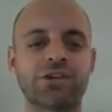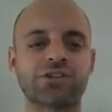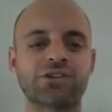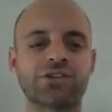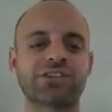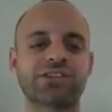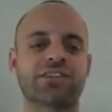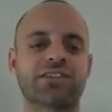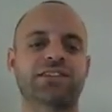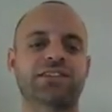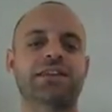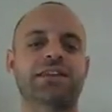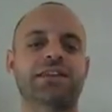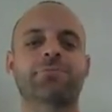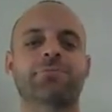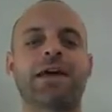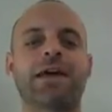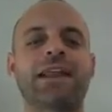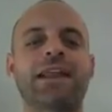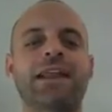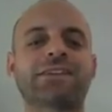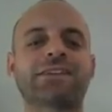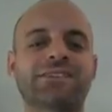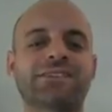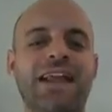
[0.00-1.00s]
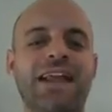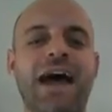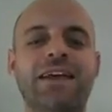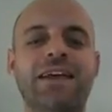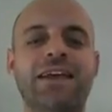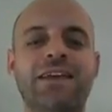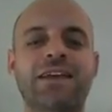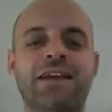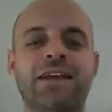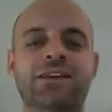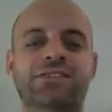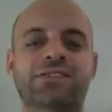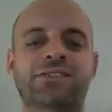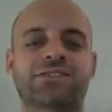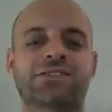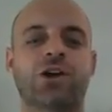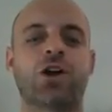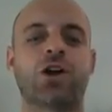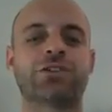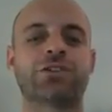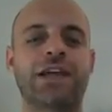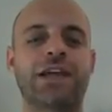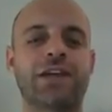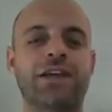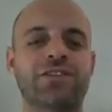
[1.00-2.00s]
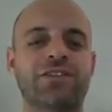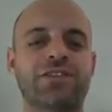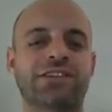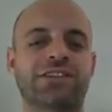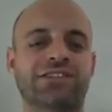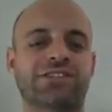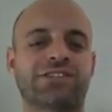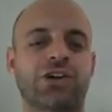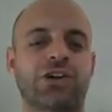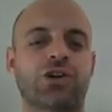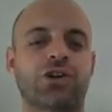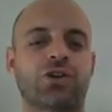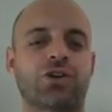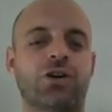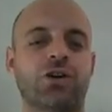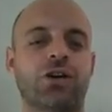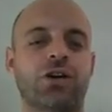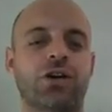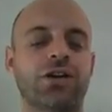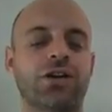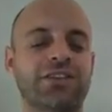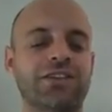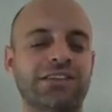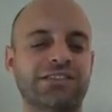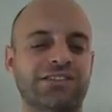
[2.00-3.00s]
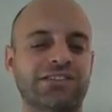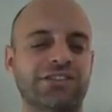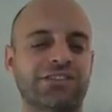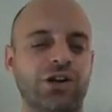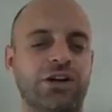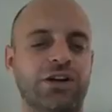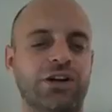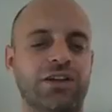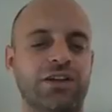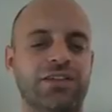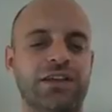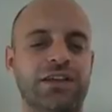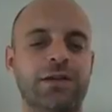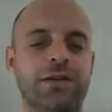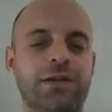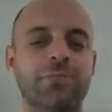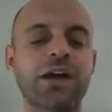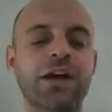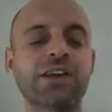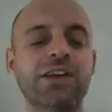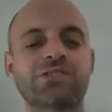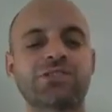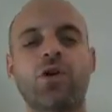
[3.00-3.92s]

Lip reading: here's a theme that is not yet installed yet, this Circa theme.